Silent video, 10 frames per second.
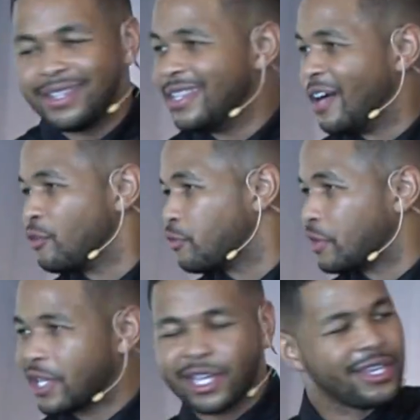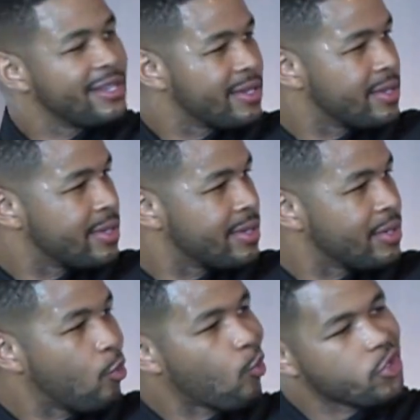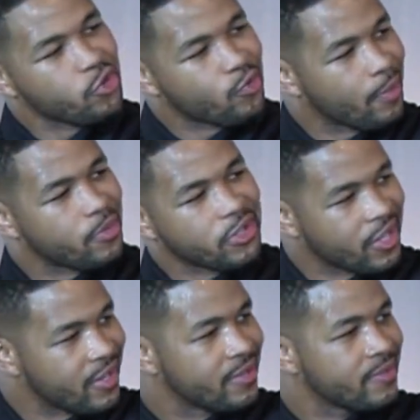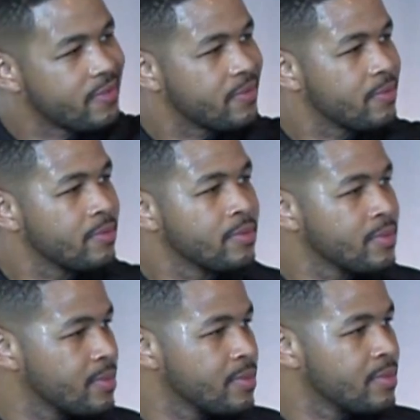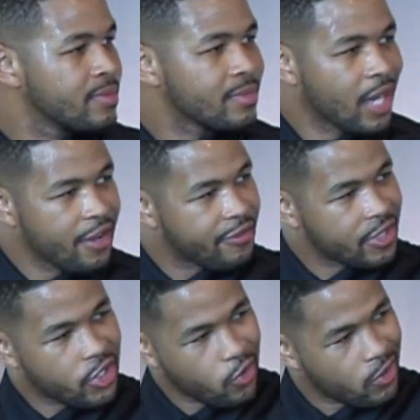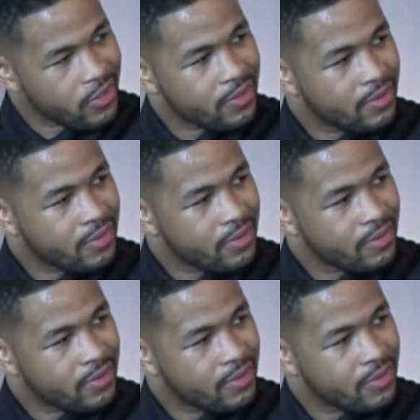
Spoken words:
never forget what you represent. Life is short.